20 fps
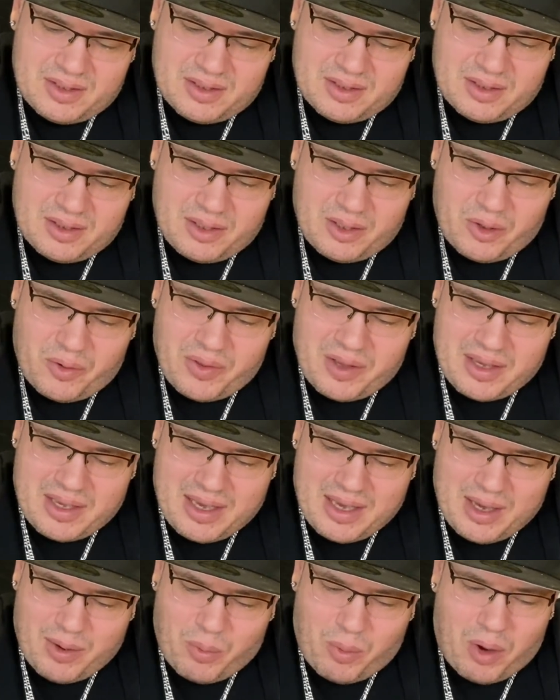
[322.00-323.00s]
you know, they
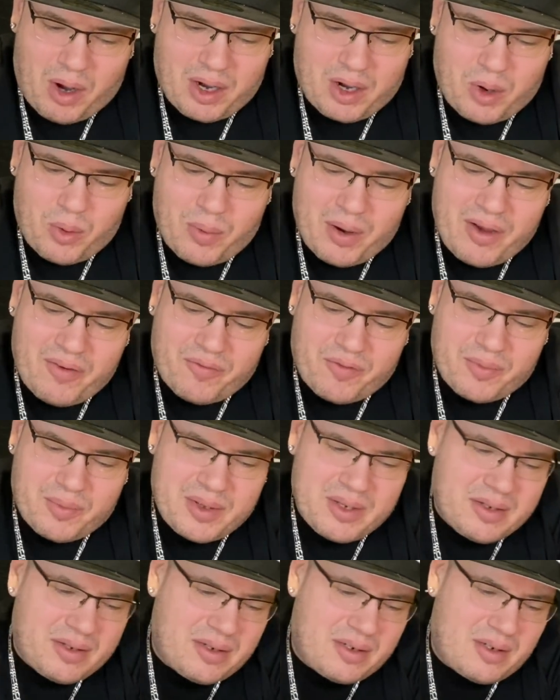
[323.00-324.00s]
can't walk away from
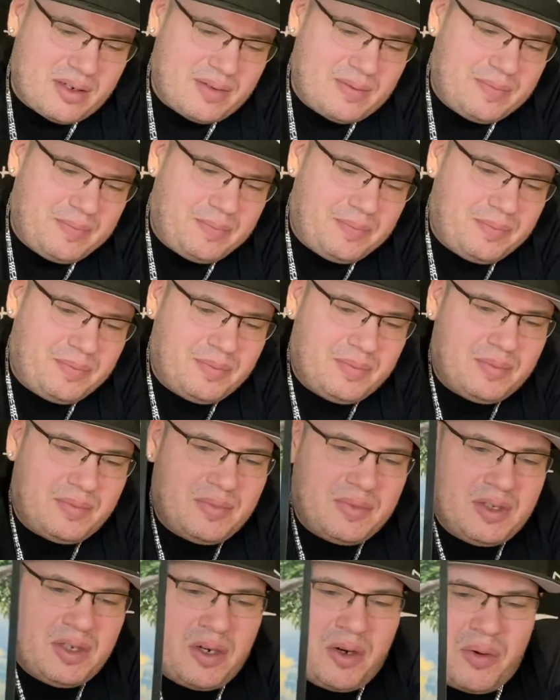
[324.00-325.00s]
this,
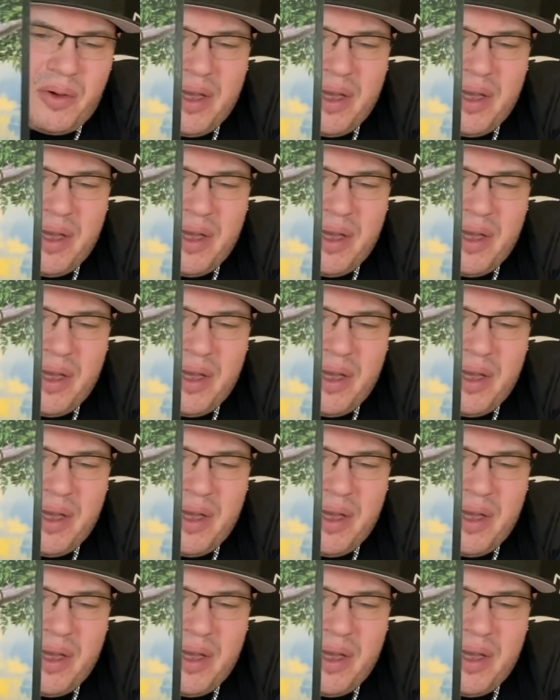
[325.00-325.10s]
you know,